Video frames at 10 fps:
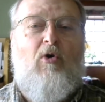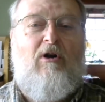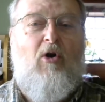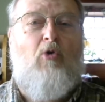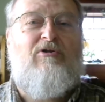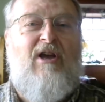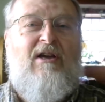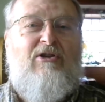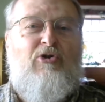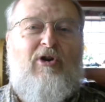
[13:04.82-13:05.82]
close
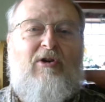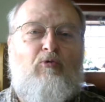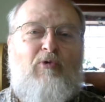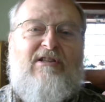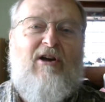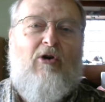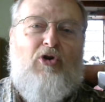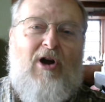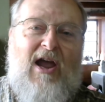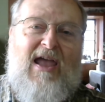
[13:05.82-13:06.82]
you can reach out
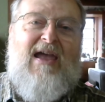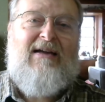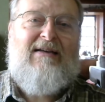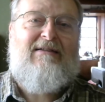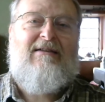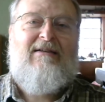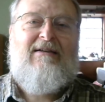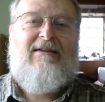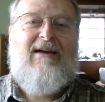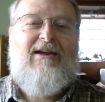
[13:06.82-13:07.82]
your hand
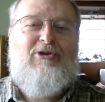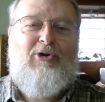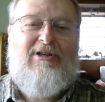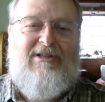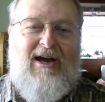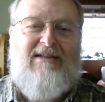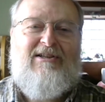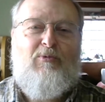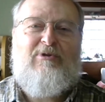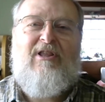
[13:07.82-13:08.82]
and you can touch
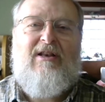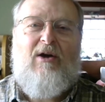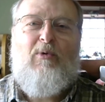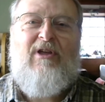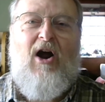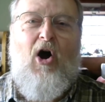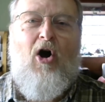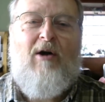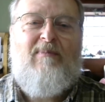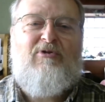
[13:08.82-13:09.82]
it within, within
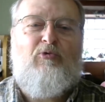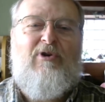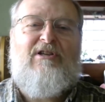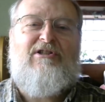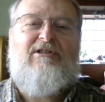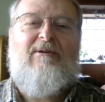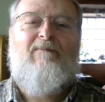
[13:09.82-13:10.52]
arm's reach.